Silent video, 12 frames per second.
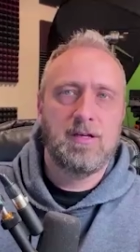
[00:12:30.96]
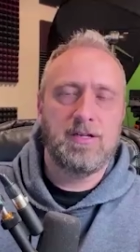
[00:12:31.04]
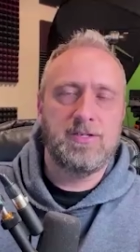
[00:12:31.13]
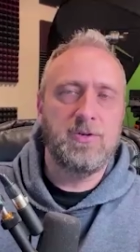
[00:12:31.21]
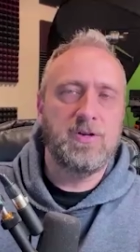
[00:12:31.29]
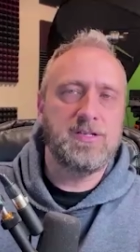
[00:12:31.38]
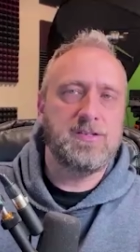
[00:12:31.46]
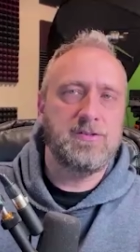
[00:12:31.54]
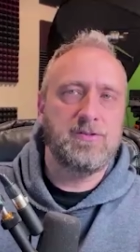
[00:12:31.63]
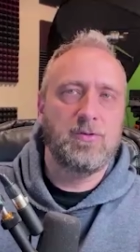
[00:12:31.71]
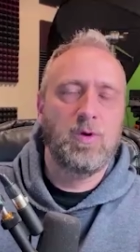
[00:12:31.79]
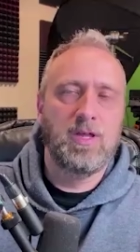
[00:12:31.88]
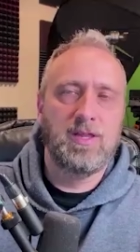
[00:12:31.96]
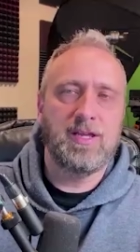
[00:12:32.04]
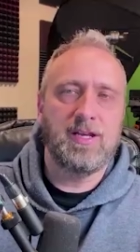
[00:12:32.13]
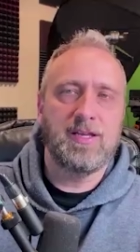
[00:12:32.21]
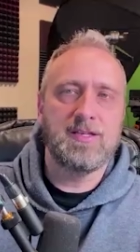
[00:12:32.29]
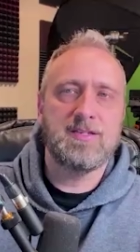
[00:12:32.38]
attuning to the
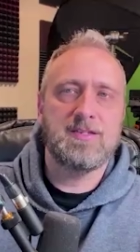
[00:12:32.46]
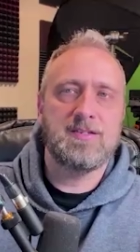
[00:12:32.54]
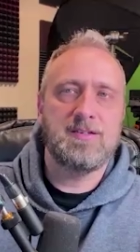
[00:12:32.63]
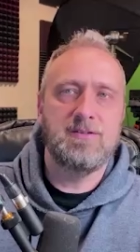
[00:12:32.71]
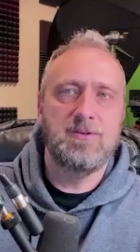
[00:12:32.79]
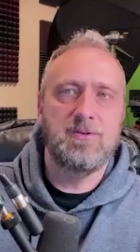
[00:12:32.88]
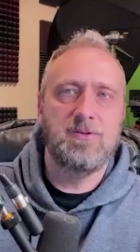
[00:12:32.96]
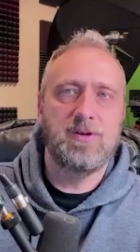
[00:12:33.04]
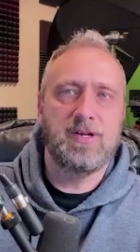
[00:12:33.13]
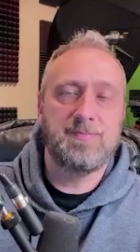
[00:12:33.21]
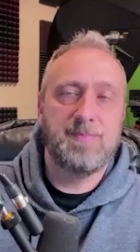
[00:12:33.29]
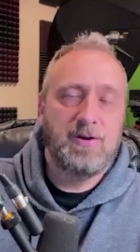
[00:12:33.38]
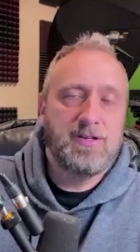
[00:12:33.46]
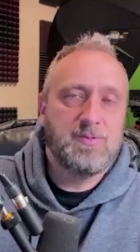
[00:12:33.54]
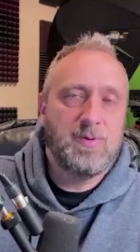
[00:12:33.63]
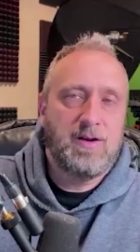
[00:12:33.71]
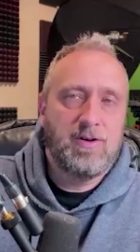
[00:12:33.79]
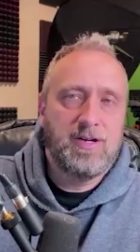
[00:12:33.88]
willingness to experience
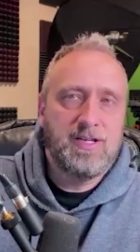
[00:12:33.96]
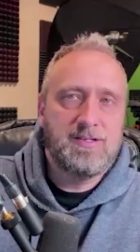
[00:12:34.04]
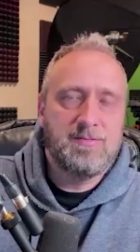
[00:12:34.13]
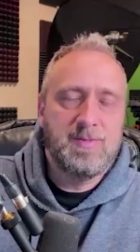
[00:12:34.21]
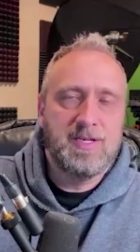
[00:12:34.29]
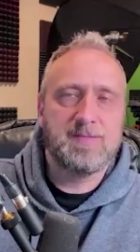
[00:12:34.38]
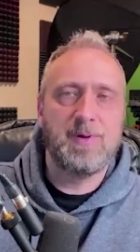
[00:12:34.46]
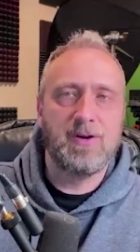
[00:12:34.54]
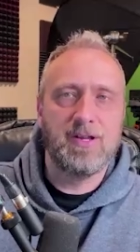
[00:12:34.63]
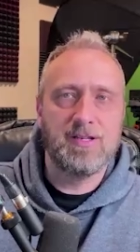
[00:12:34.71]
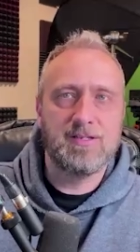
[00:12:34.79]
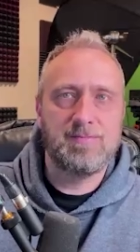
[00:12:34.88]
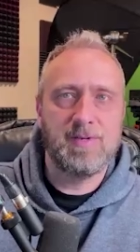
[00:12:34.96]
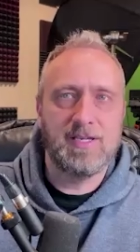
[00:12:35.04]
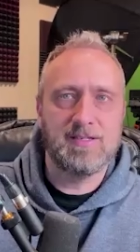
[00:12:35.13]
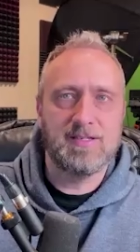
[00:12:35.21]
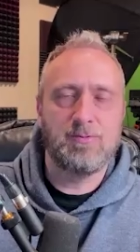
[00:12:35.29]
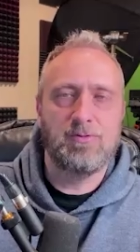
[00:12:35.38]
whatever needs to be experienced,
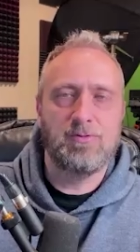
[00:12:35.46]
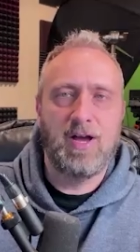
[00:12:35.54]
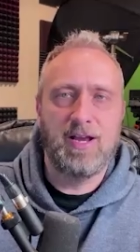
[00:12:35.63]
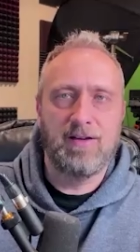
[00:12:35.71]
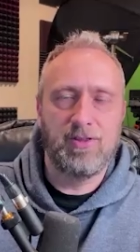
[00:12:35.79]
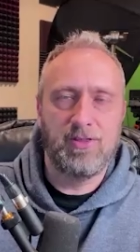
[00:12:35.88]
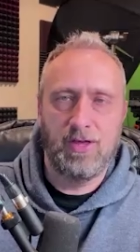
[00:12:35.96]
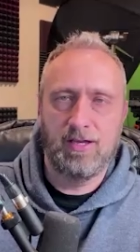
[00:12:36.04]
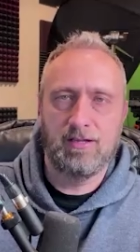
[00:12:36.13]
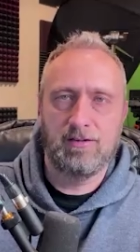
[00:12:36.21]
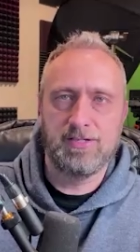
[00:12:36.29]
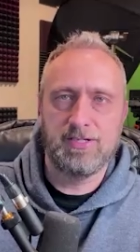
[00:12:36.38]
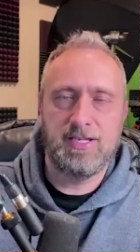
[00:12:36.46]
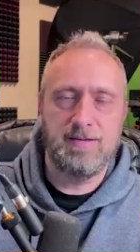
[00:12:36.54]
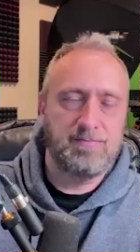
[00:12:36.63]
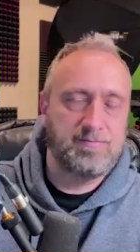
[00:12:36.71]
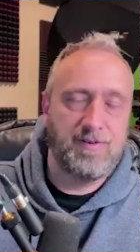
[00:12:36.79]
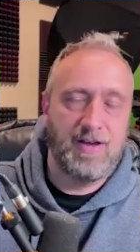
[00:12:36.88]
because this will find everything. It'll just
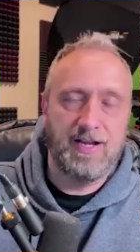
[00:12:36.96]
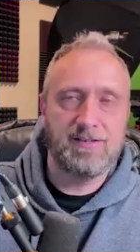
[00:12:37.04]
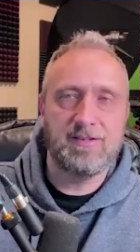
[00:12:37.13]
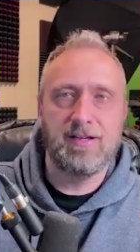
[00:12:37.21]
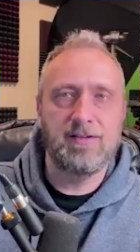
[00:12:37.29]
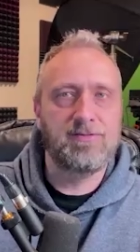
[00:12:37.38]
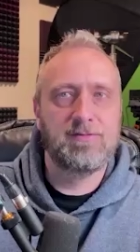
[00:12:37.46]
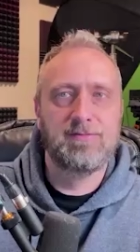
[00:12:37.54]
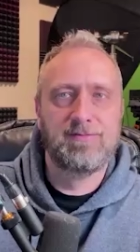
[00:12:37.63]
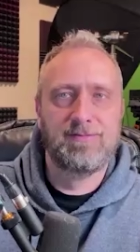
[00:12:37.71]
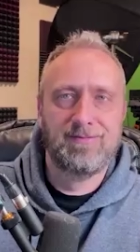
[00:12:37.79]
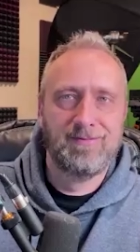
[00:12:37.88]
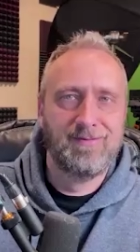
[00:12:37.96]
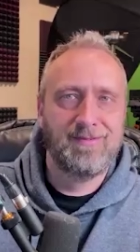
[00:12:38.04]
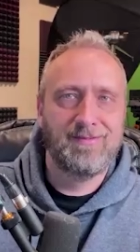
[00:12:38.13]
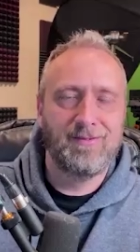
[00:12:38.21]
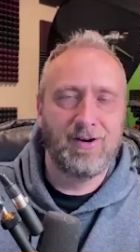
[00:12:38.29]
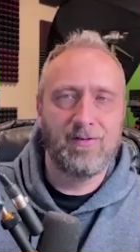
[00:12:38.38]
keep finding stuff
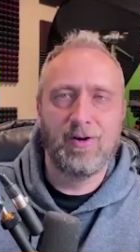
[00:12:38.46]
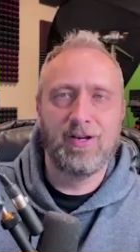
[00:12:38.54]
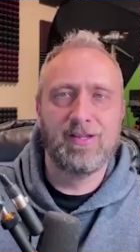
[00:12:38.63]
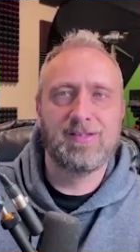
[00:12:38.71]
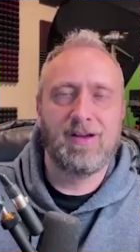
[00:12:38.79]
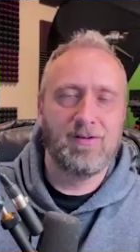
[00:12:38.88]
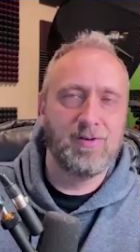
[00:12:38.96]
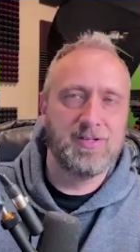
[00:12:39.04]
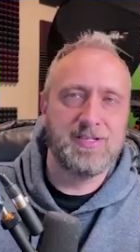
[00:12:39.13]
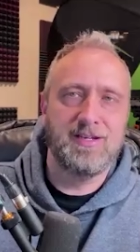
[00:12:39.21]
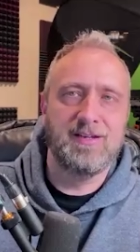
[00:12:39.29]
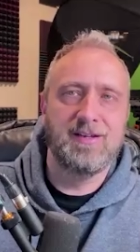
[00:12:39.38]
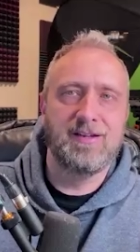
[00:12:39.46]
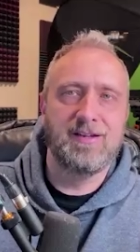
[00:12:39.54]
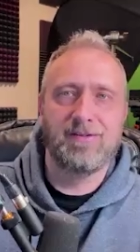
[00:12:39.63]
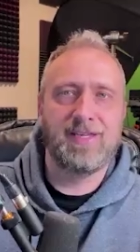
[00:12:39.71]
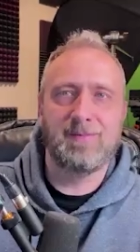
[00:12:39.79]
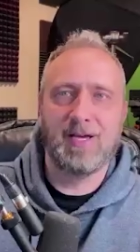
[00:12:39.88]
wherever it is, however it's hidden,
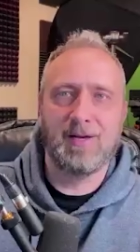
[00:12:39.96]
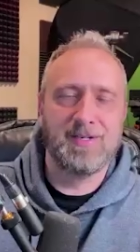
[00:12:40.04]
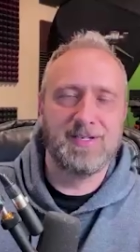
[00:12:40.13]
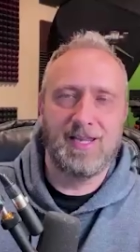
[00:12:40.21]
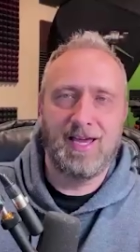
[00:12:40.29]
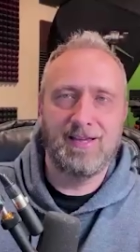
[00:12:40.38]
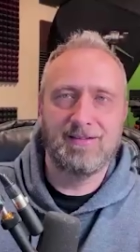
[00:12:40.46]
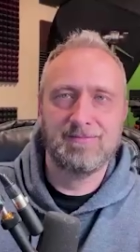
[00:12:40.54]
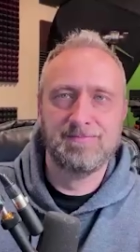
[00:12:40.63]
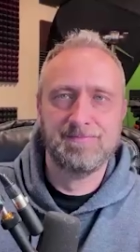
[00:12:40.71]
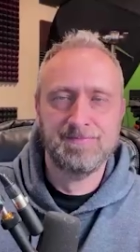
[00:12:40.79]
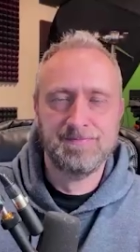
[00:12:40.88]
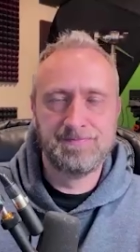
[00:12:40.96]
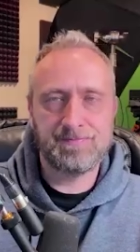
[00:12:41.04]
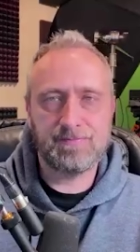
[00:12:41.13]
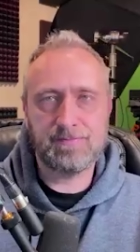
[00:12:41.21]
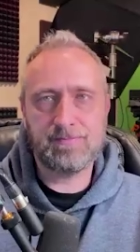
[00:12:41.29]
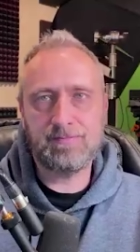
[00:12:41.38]
it'll keep coming to light.
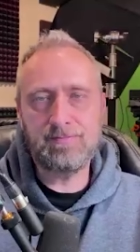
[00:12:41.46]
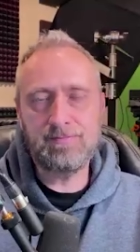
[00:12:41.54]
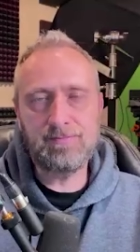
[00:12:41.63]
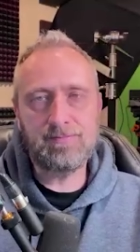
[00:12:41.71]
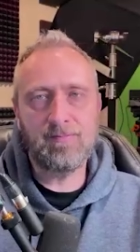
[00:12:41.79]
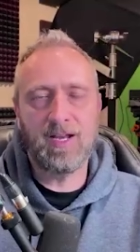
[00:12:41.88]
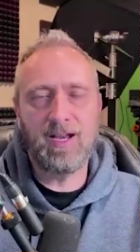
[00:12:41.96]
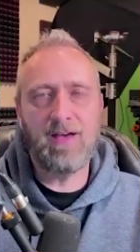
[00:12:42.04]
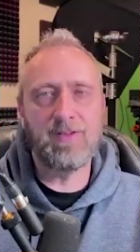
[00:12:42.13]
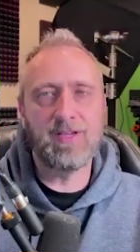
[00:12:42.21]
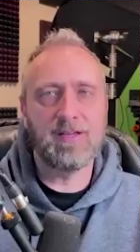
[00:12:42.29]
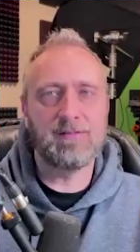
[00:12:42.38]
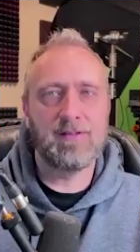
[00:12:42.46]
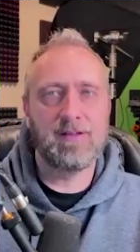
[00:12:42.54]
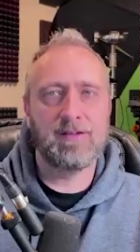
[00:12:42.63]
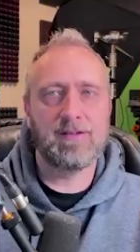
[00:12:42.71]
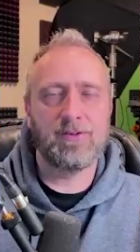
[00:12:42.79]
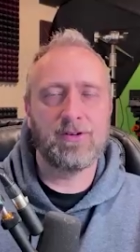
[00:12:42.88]
And having a
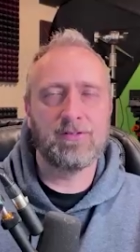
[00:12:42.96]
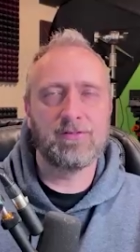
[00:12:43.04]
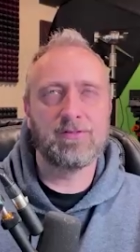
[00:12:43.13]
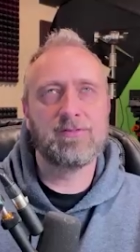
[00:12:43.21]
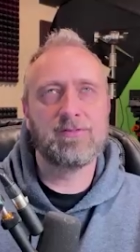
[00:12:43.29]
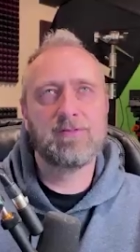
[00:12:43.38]
sort of